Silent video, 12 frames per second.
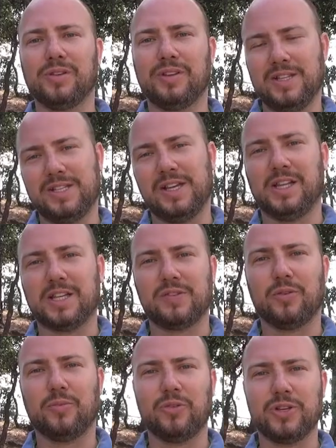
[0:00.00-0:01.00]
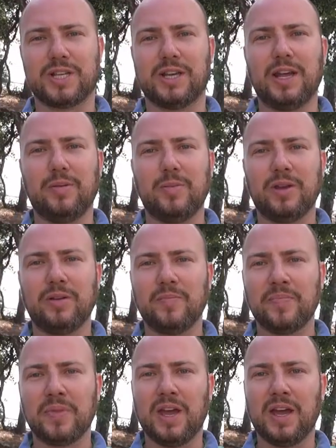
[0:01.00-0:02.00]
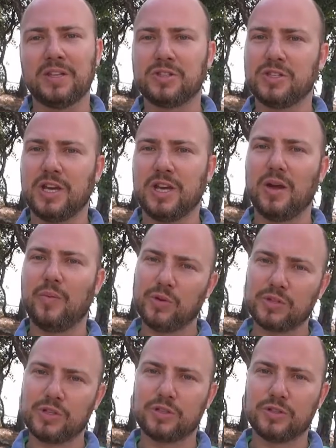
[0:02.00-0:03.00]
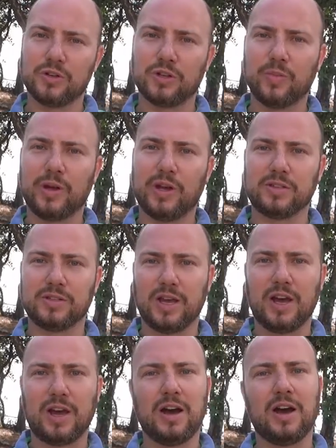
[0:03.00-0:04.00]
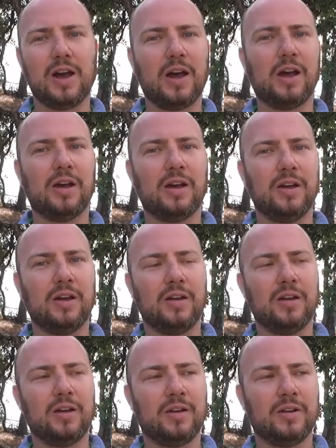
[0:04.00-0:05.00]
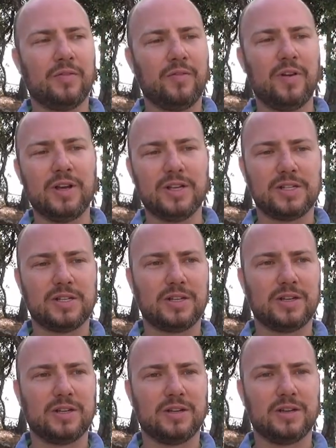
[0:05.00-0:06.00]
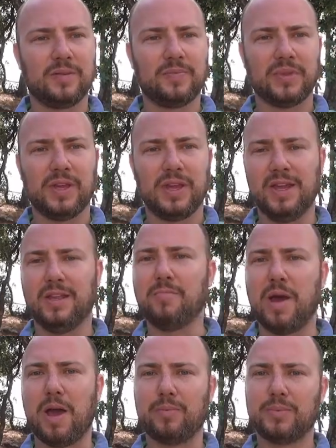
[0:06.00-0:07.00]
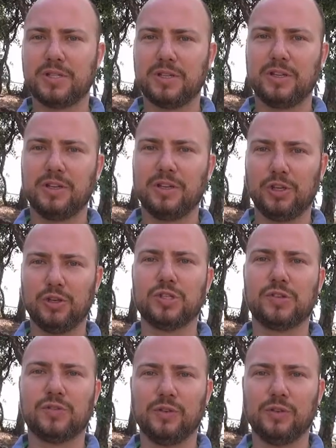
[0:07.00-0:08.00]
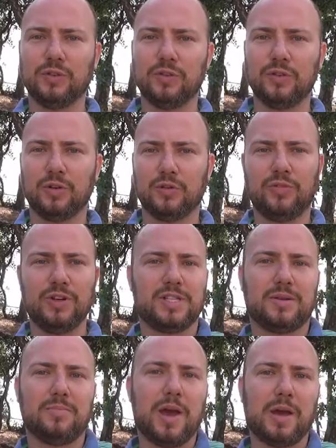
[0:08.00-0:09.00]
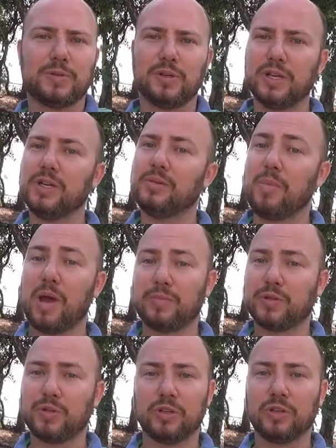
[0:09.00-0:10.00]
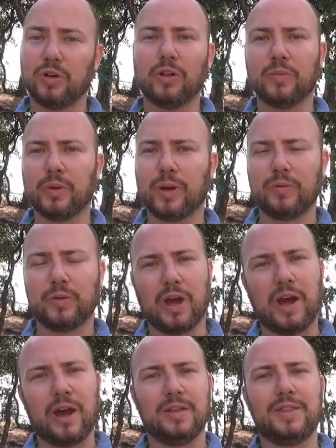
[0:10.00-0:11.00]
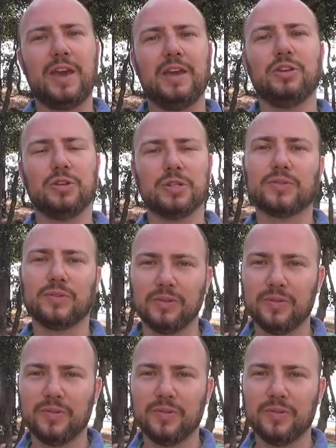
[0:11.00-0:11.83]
It's Alex from Risk Academy and today I wanted to talk about are risk heat maps useful or risk maps or heat maps you can call them whatever are they useful